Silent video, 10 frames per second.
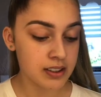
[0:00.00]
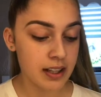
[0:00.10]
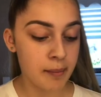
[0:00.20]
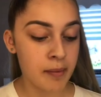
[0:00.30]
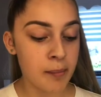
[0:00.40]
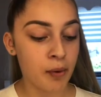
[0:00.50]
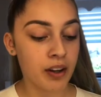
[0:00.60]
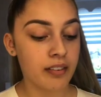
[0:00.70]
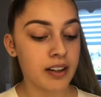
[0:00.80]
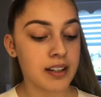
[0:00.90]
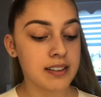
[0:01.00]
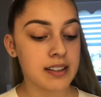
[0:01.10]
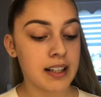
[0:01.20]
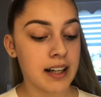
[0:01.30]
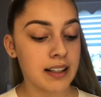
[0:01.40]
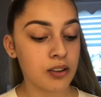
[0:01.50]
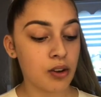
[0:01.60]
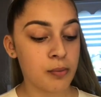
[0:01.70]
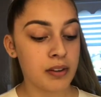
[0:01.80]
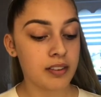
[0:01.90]
that my boyfriend's gran got
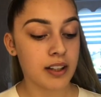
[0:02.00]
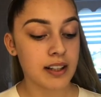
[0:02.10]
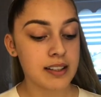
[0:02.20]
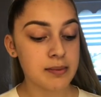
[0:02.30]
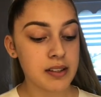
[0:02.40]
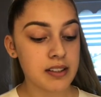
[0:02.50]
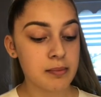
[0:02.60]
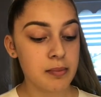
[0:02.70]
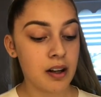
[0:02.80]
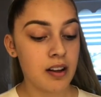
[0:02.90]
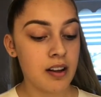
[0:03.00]
me for Christmas, but